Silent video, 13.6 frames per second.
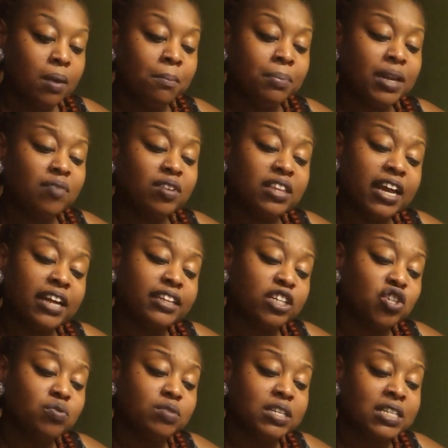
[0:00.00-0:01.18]
But everything
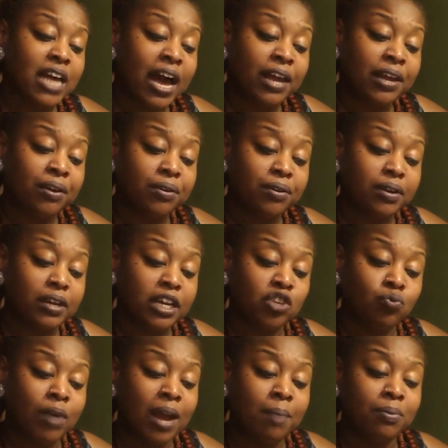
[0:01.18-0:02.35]
that you desire
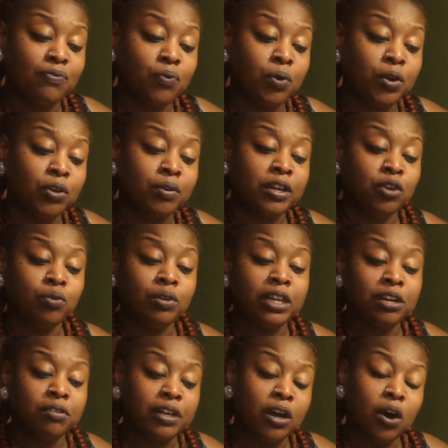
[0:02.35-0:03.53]
is right before you. You
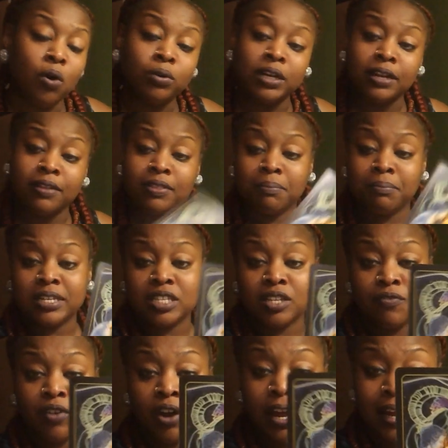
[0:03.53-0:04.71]
literally hold it in the midst
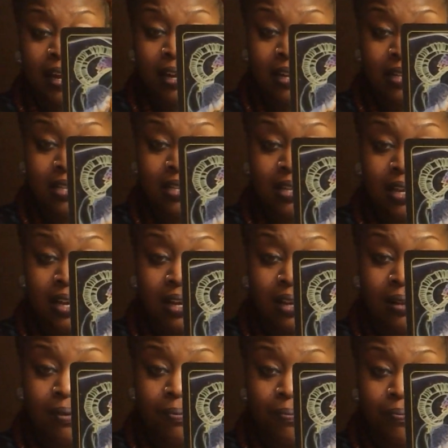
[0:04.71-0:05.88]
of your hands,
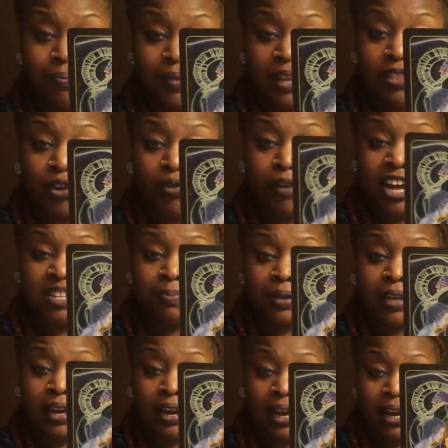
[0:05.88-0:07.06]
in the grasp
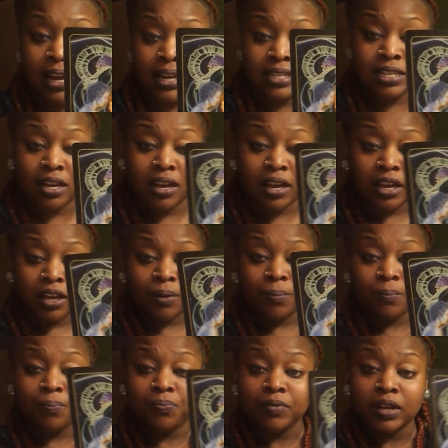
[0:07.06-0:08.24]
of your hands.
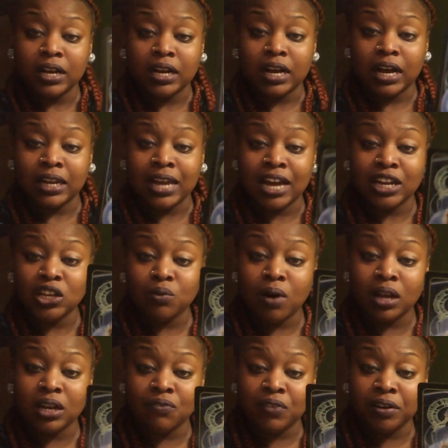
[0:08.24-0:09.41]
A lot of you
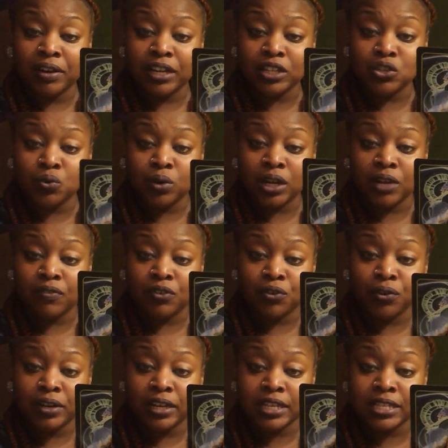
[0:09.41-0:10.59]
all are very intuitive, and
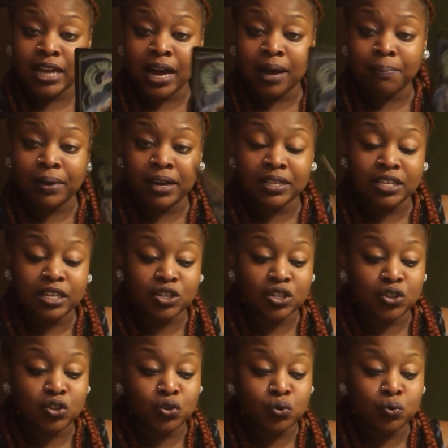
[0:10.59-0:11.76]
during this time, pay attention
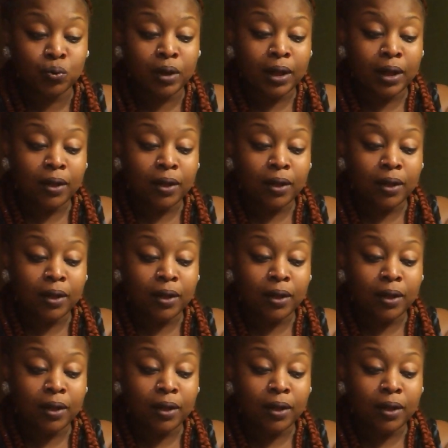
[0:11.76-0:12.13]
to